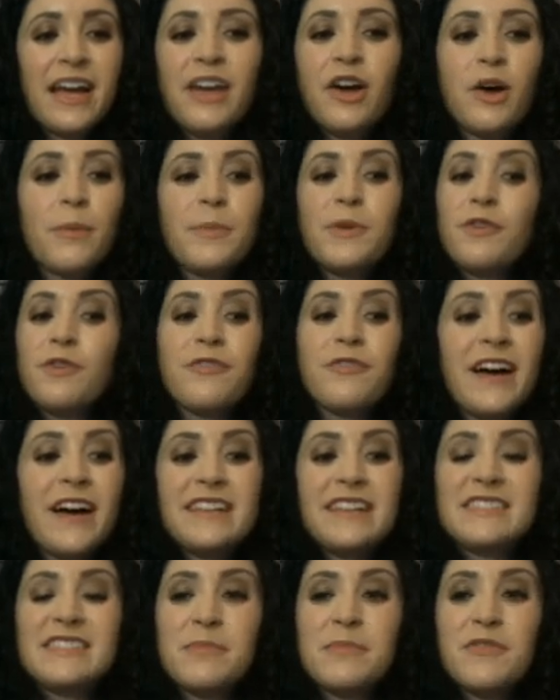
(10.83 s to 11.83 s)
you'll find
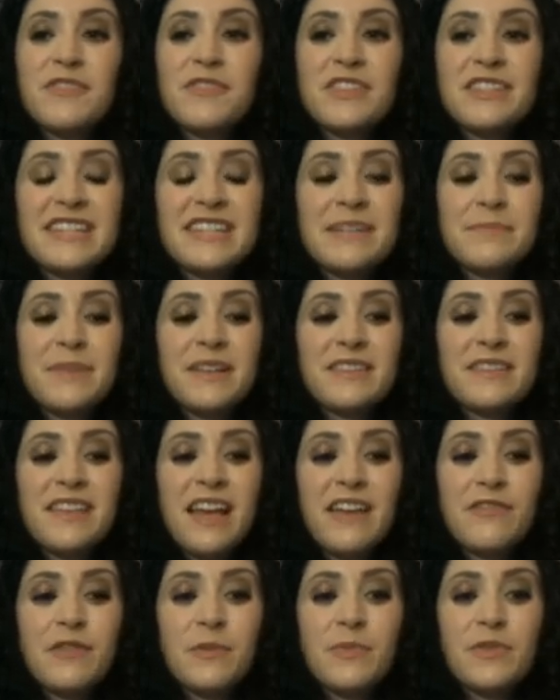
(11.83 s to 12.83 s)
some of the tidbits I've
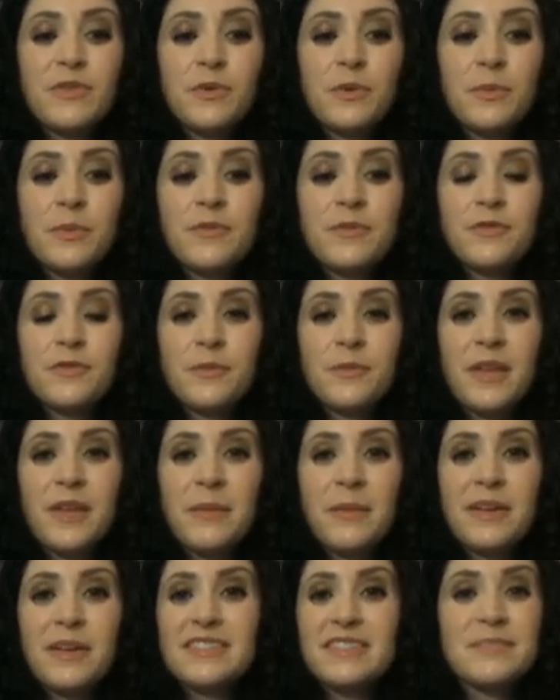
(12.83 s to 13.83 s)
absorbed from them
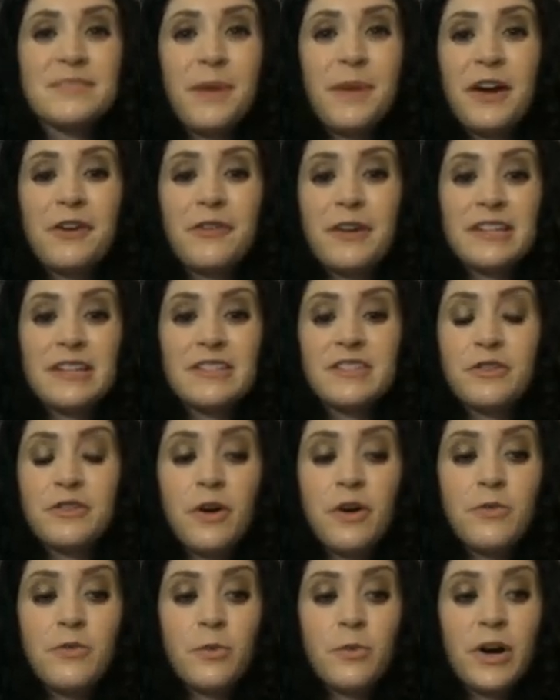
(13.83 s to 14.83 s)
inspiring to your
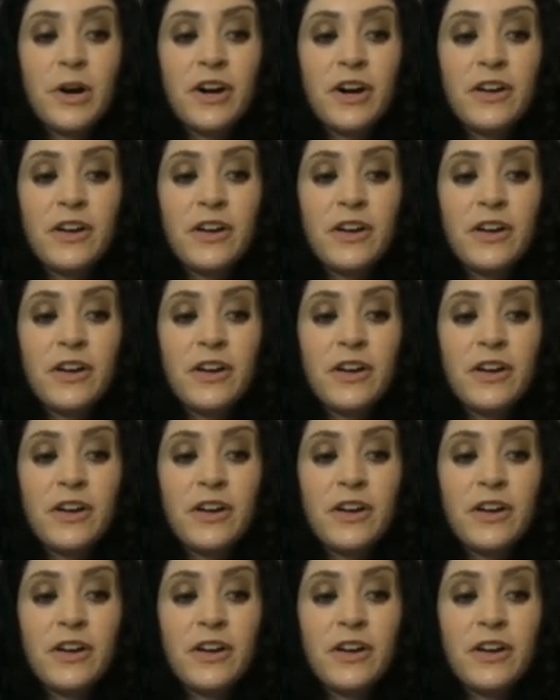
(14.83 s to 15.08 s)
own work.